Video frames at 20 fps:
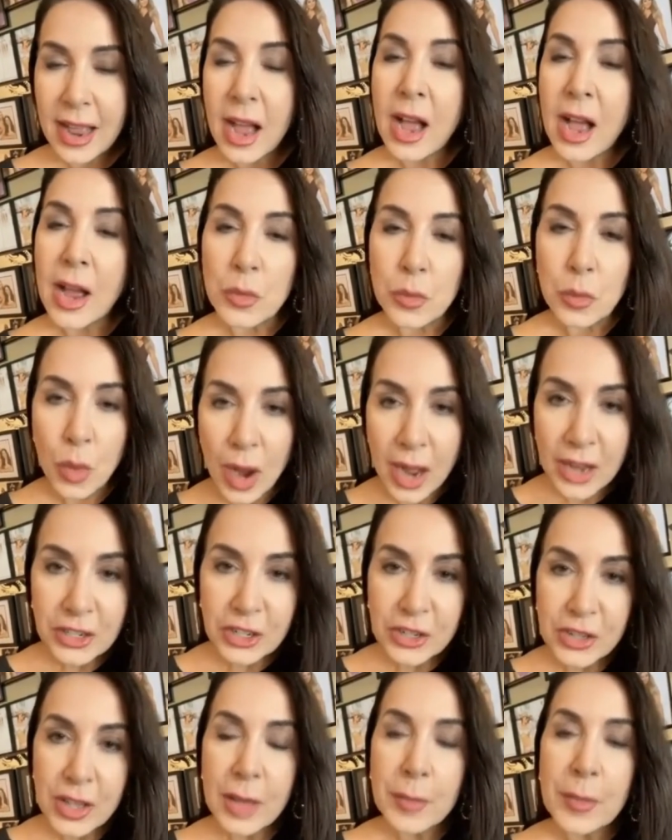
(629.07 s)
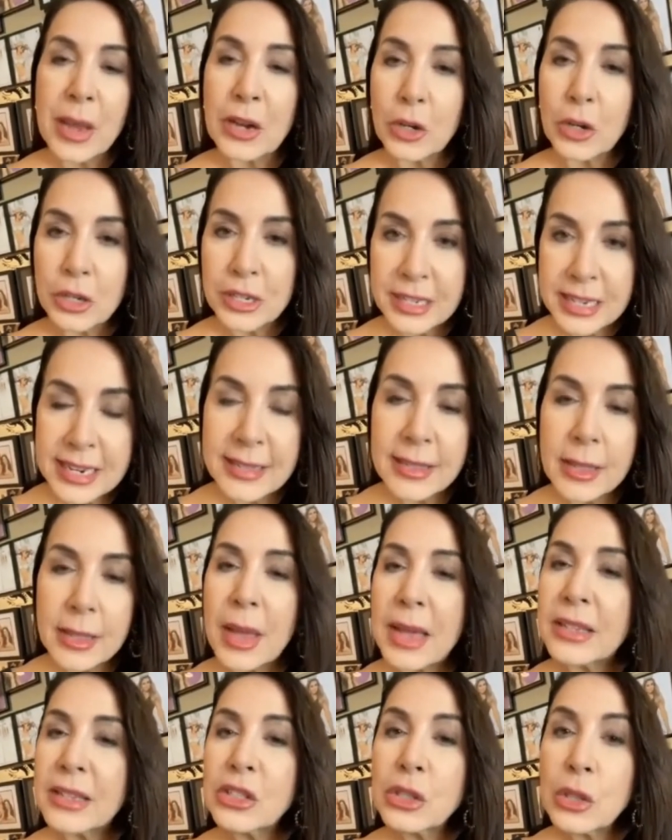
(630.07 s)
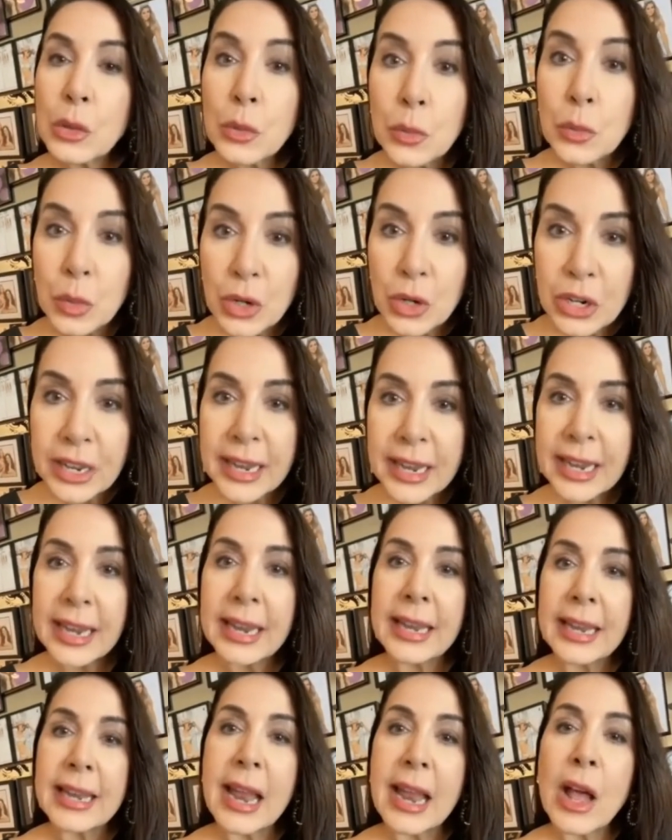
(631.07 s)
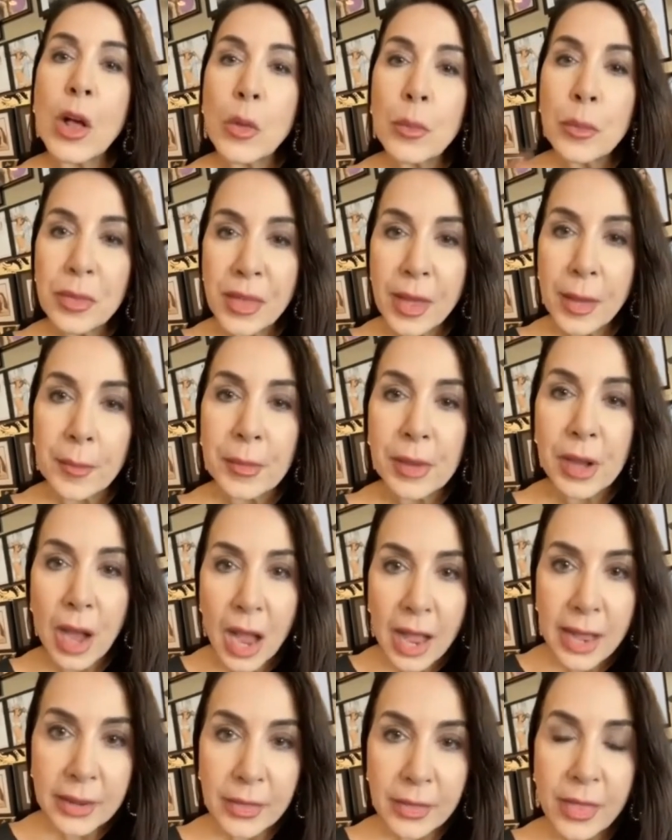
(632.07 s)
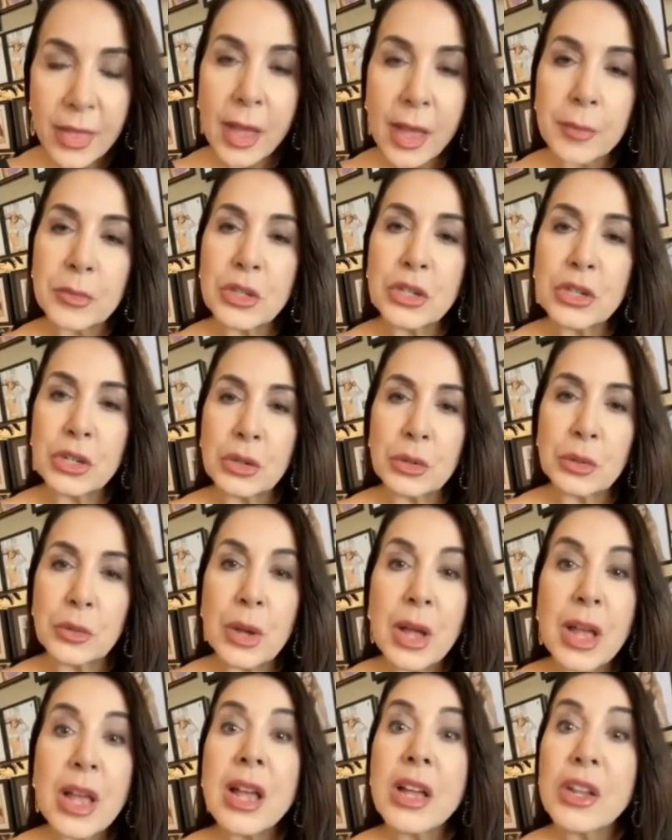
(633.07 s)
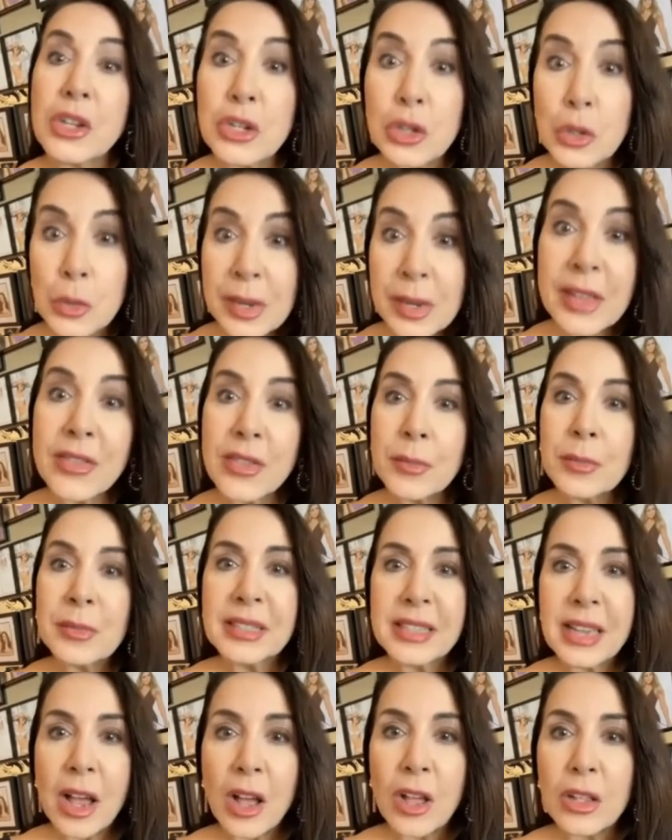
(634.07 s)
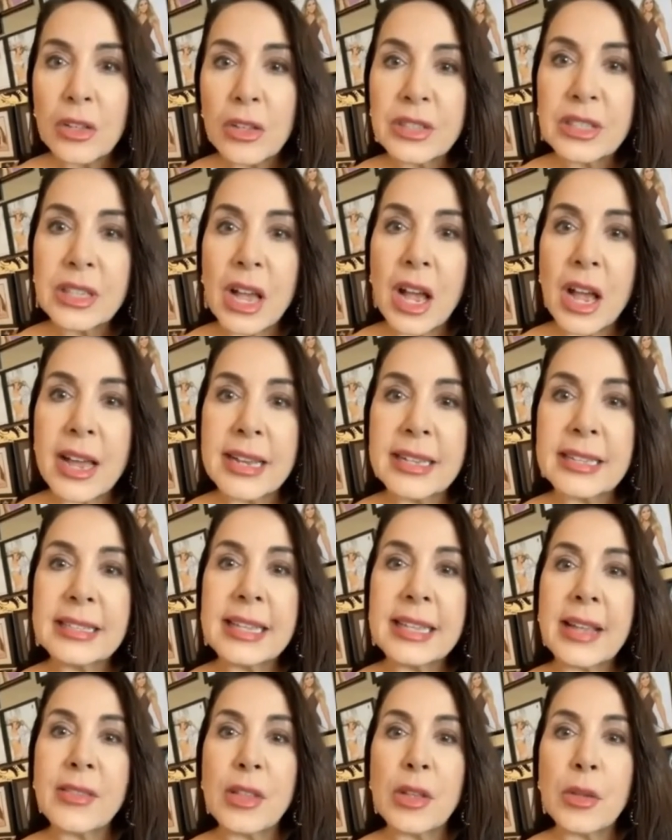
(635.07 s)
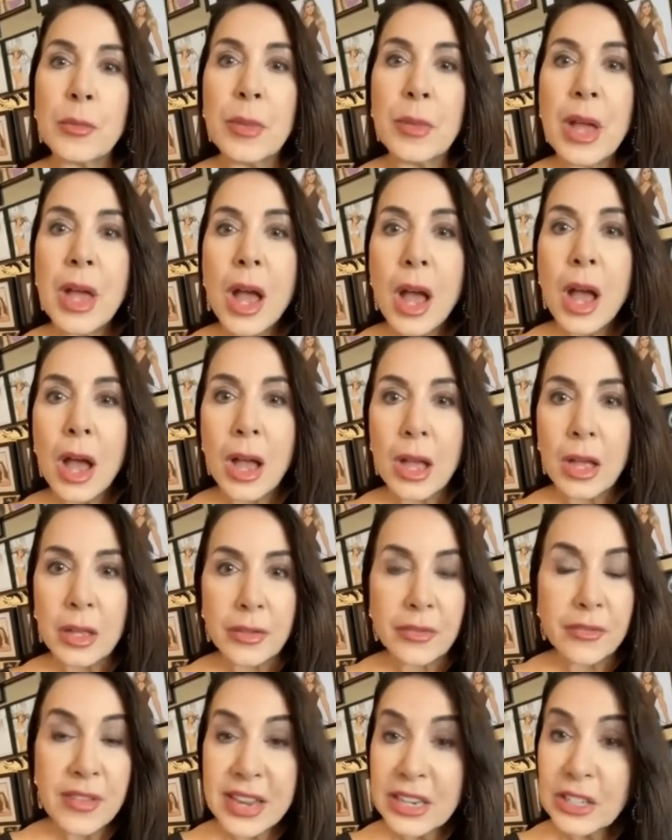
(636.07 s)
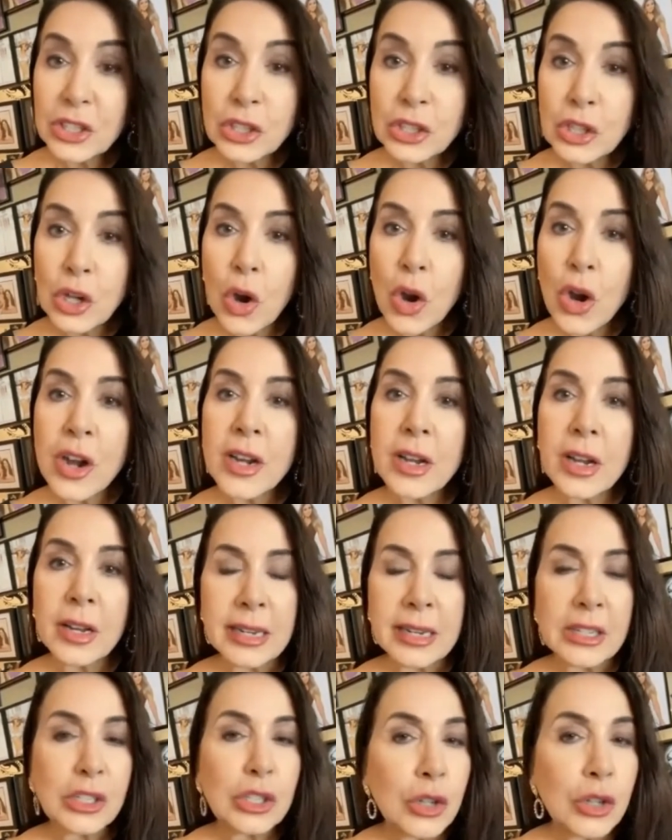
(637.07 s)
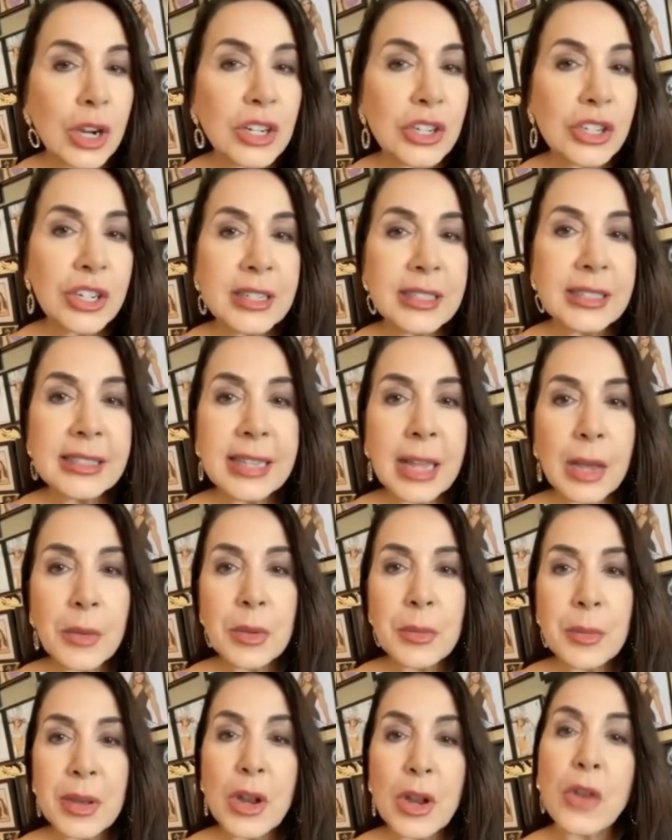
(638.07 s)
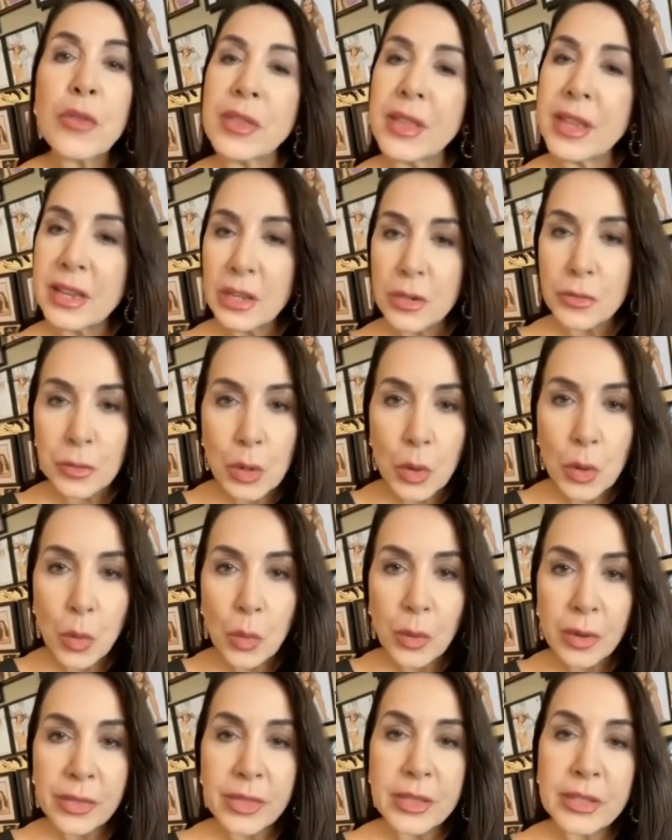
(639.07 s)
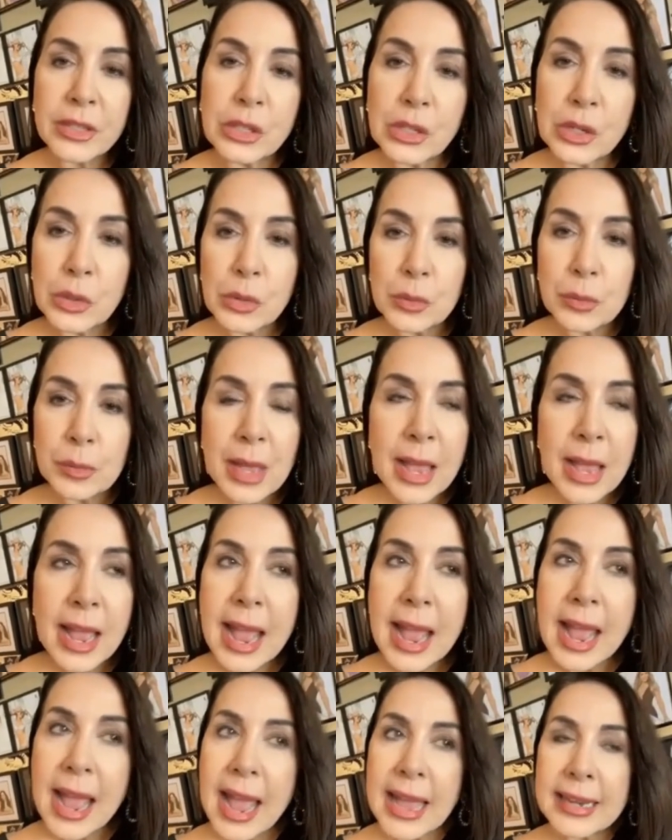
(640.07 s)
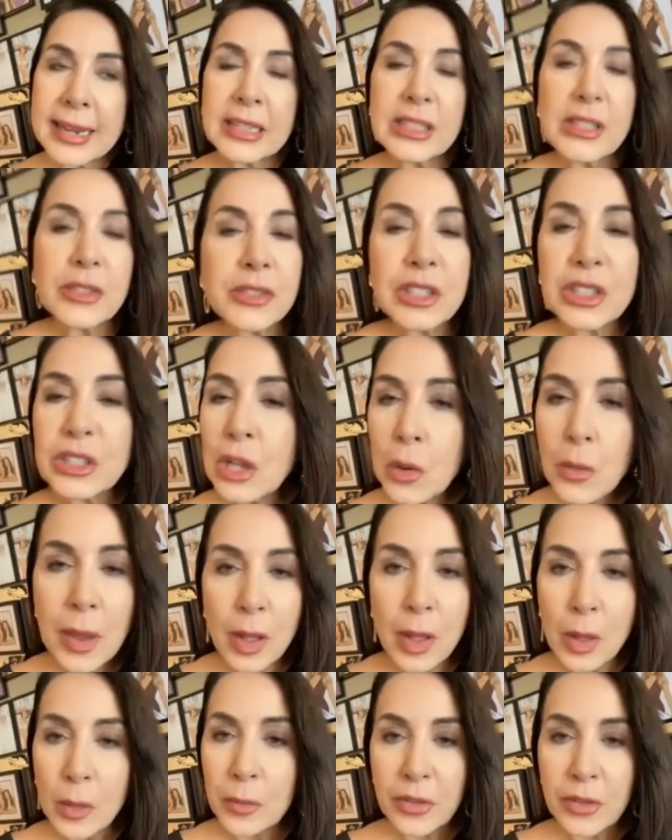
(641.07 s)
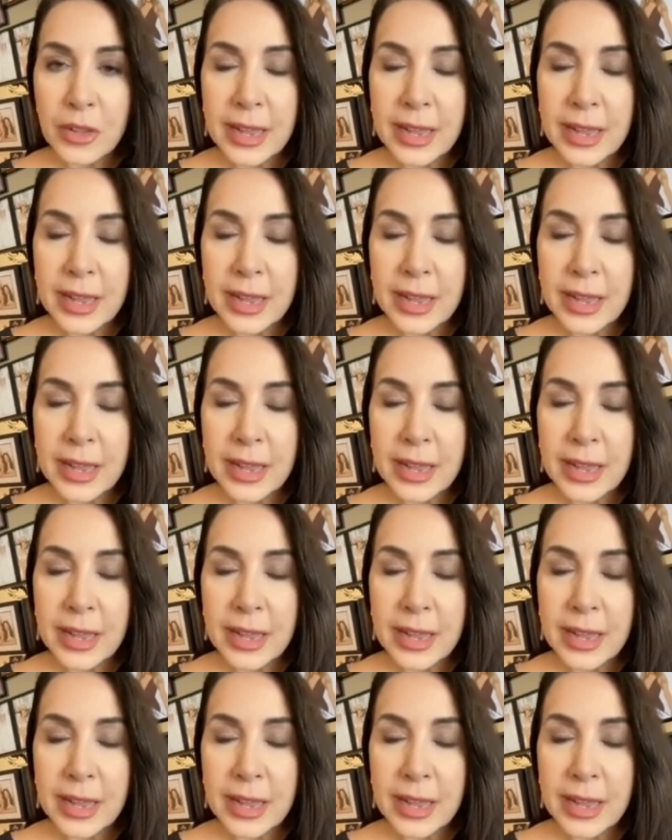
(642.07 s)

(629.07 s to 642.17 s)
I watch them, I critique them as they're working and help them, guide them to doing it themselves. I send them a face chart and instructions that we went over. They can record the Zoom, and it's so helpful.